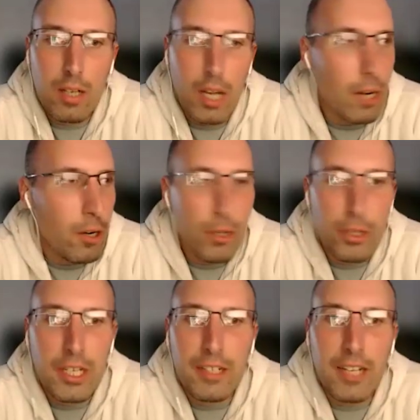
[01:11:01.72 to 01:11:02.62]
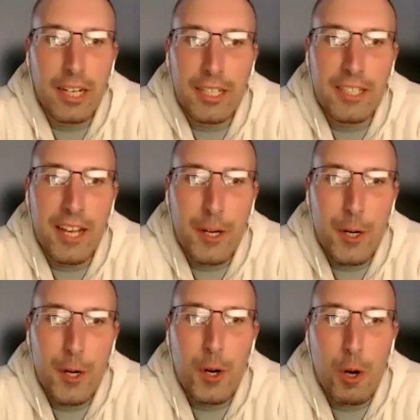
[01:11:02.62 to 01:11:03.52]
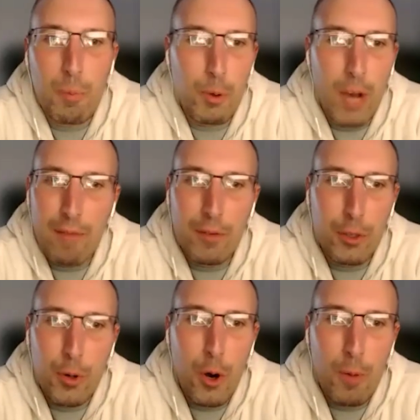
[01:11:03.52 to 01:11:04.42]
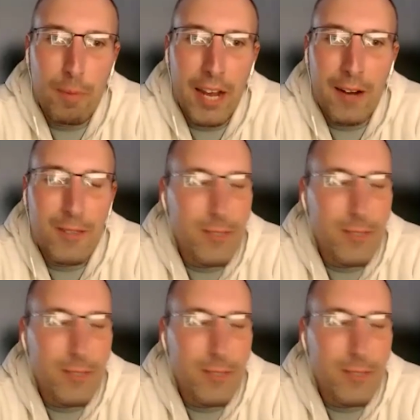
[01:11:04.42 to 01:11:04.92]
I heard you got kicked out of your home. You have a new home now.